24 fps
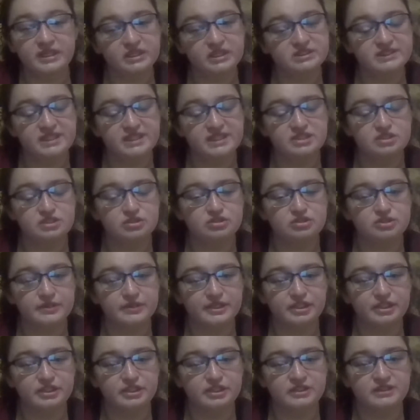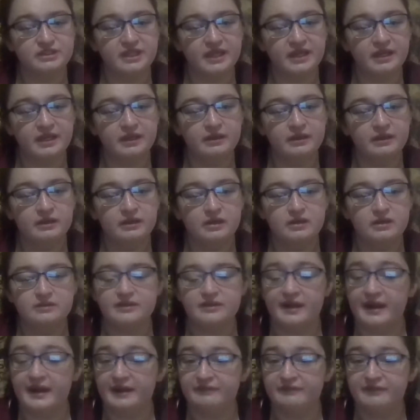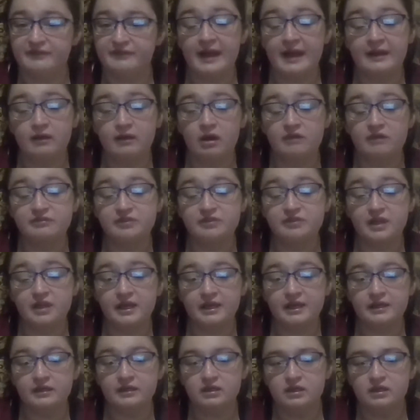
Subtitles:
I showed you here today that I've gotten offline